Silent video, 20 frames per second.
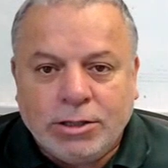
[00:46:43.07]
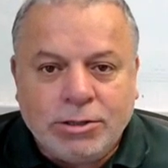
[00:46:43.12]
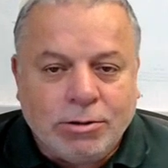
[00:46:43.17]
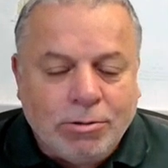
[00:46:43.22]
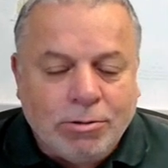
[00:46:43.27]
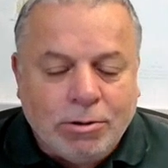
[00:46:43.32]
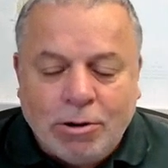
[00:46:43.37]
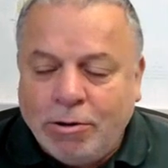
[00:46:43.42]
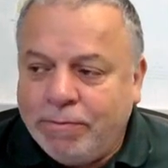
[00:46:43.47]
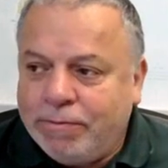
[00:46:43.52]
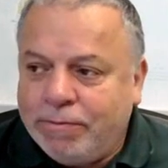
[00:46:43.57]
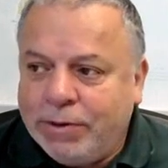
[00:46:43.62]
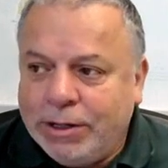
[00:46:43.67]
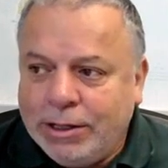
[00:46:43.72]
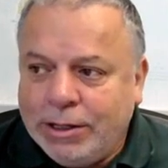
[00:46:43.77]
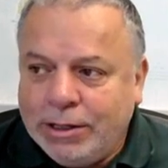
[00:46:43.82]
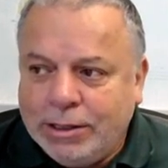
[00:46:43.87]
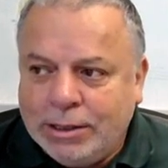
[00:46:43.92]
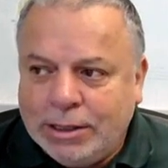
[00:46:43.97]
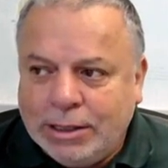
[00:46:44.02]
So
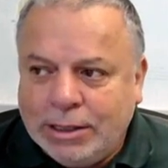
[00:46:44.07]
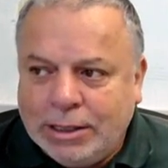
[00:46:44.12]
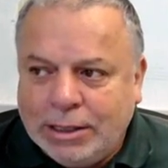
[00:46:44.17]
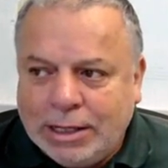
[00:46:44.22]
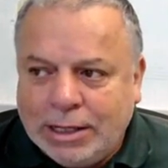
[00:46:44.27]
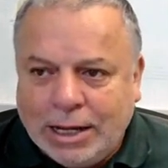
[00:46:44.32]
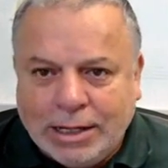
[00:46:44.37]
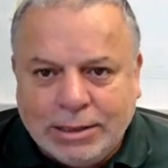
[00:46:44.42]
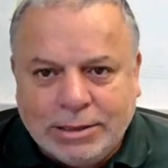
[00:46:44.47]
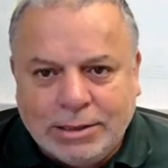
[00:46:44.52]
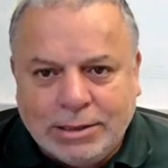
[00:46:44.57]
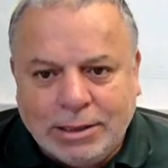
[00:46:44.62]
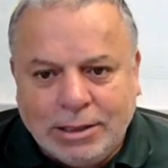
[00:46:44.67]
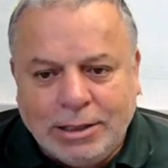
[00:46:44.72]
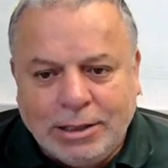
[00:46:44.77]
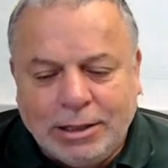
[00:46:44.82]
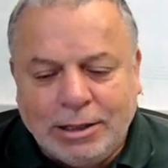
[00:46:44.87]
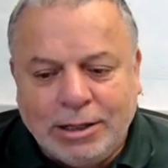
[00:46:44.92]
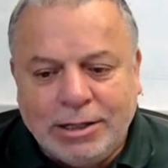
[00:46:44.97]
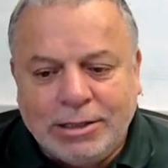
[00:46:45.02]
hopefully that's
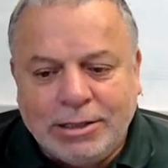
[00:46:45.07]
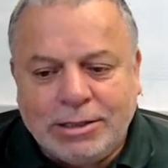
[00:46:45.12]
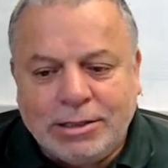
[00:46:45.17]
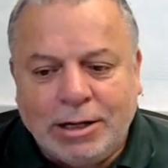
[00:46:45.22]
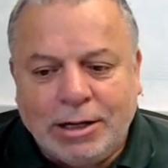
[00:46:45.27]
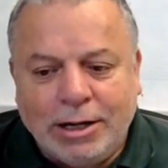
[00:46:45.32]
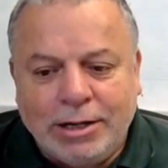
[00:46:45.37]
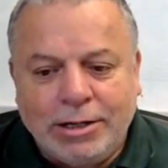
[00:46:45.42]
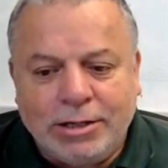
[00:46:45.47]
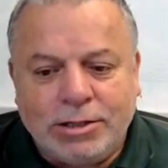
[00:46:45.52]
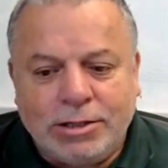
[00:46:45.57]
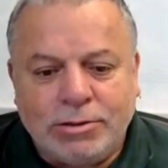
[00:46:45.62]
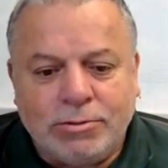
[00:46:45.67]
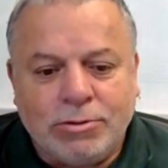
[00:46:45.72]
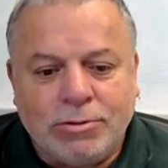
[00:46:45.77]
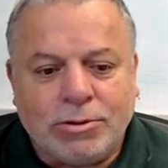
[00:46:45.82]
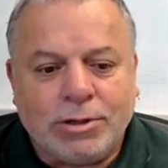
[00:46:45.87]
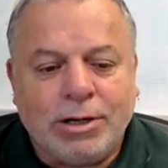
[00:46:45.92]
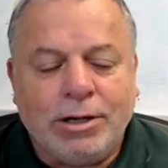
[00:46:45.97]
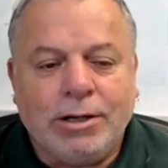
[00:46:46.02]
a little insight
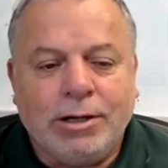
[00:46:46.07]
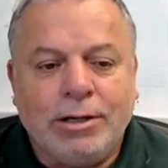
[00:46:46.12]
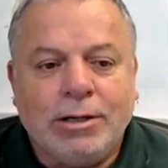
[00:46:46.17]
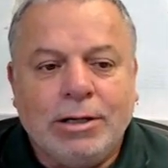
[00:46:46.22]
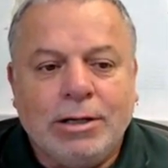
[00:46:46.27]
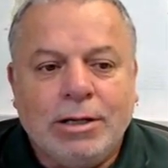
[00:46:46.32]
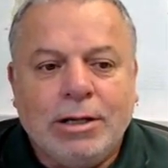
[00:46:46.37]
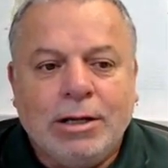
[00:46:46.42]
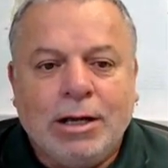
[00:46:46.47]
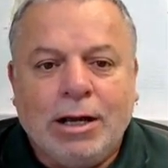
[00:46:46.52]
into Orkney